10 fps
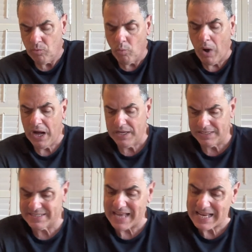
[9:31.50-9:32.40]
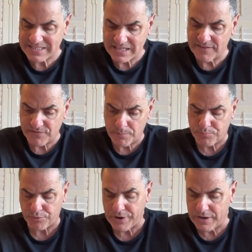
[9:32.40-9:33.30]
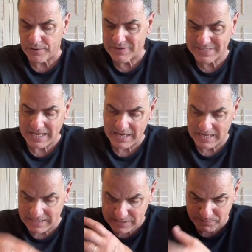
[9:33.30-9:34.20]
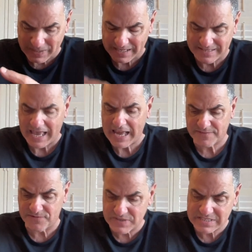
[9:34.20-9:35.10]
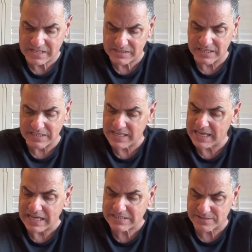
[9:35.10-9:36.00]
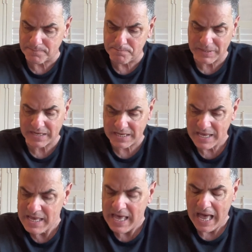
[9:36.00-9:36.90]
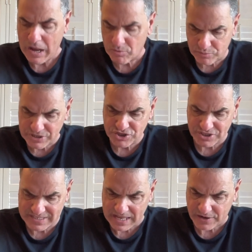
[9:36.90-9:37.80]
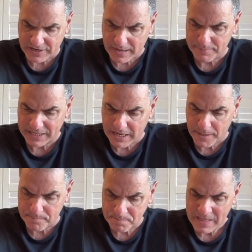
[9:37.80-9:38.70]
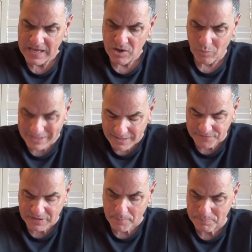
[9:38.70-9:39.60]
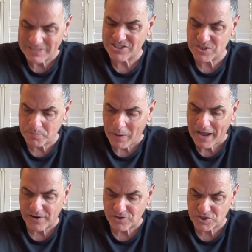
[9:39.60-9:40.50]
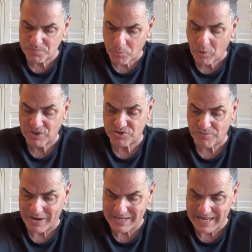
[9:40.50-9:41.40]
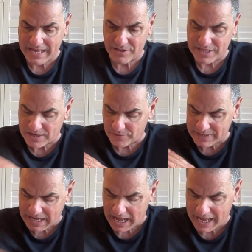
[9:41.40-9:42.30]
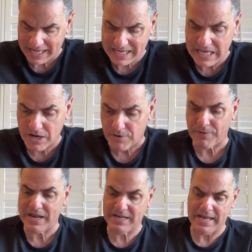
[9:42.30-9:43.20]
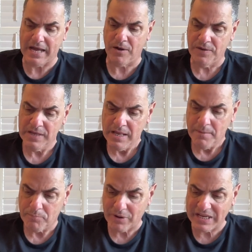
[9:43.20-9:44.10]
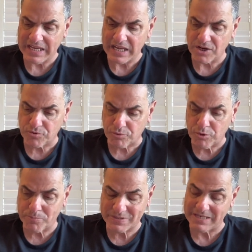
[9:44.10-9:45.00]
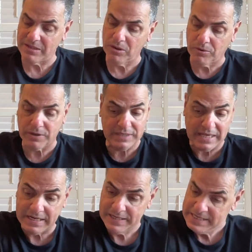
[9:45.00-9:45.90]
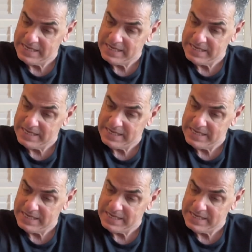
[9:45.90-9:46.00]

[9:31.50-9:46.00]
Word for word: Juan is asking for prayer as they, he's been attacked physically and they got some big outreaches that are coming up. We lift up Inspire Sports right now that are in high gear right now, bringing in groups. And Lord, they,